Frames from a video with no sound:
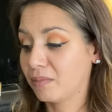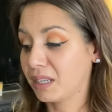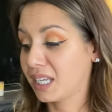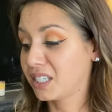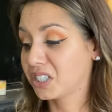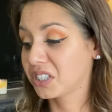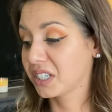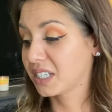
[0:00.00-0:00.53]

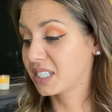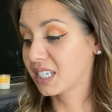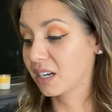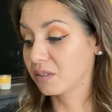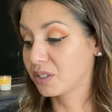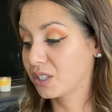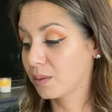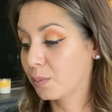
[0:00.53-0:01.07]
It just gets
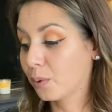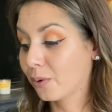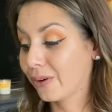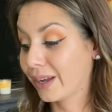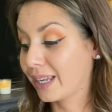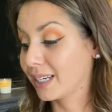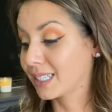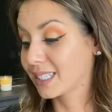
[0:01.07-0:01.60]
down to the
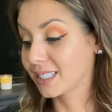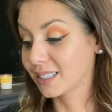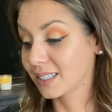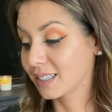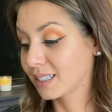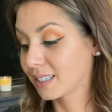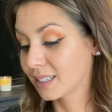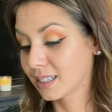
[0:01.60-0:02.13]
point.
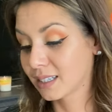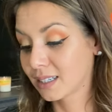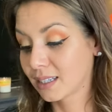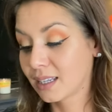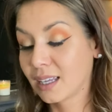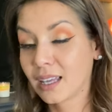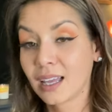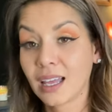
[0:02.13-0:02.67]

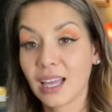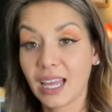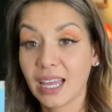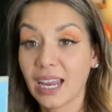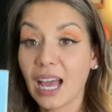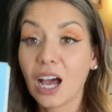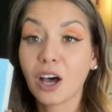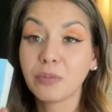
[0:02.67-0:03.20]

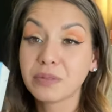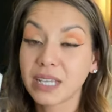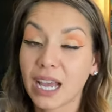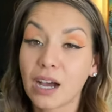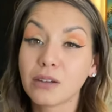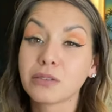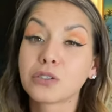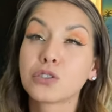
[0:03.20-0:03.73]
It helped
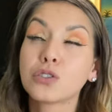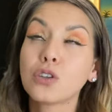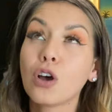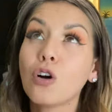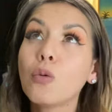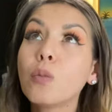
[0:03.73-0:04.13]
out so